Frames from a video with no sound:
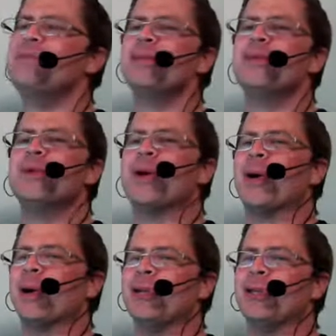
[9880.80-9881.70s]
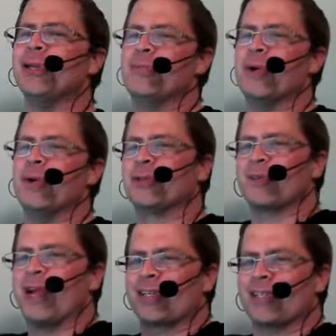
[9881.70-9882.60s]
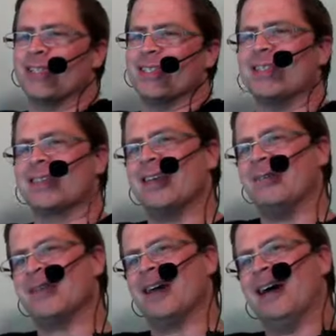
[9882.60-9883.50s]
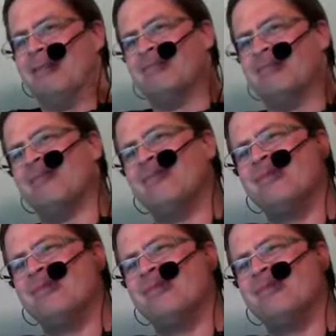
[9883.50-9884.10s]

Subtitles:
seem like you want to argue in both directions at the same time.